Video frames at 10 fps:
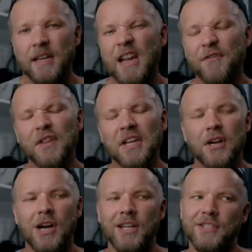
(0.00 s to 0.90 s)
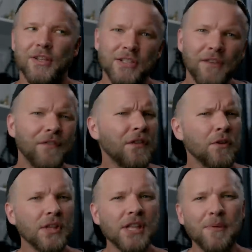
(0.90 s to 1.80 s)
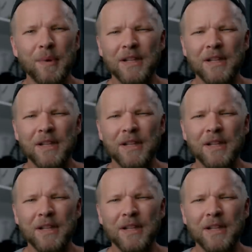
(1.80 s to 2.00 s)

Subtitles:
Now for the cons. There's a few of them,